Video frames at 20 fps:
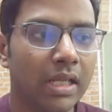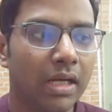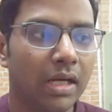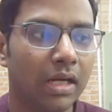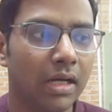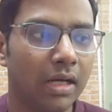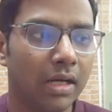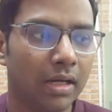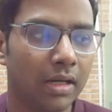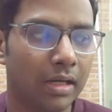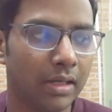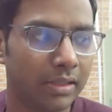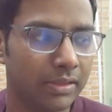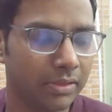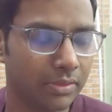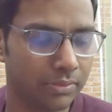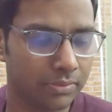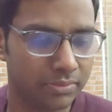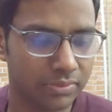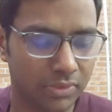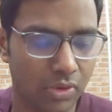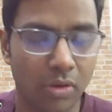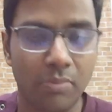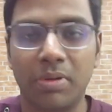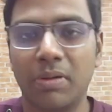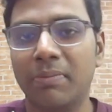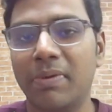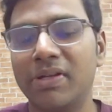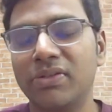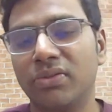uh, you know
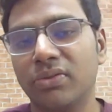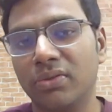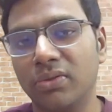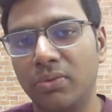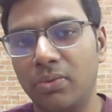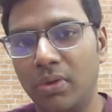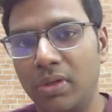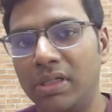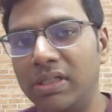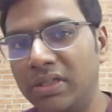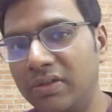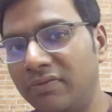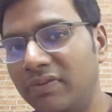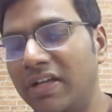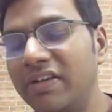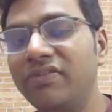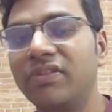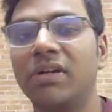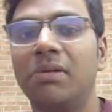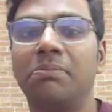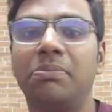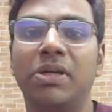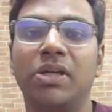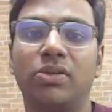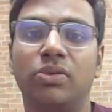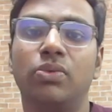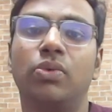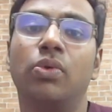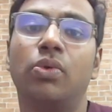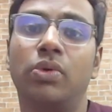compromise on the quality of life compared
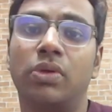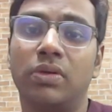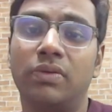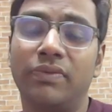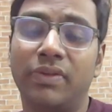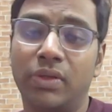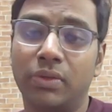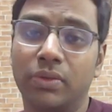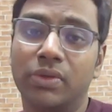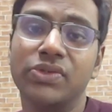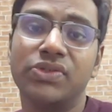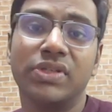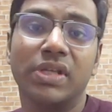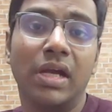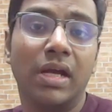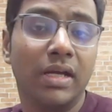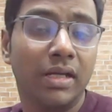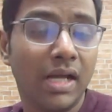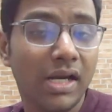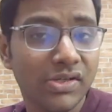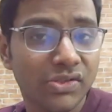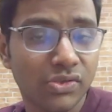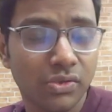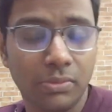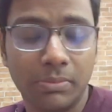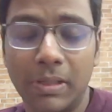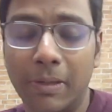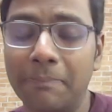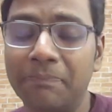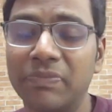to oral verrucous
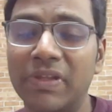carcinoma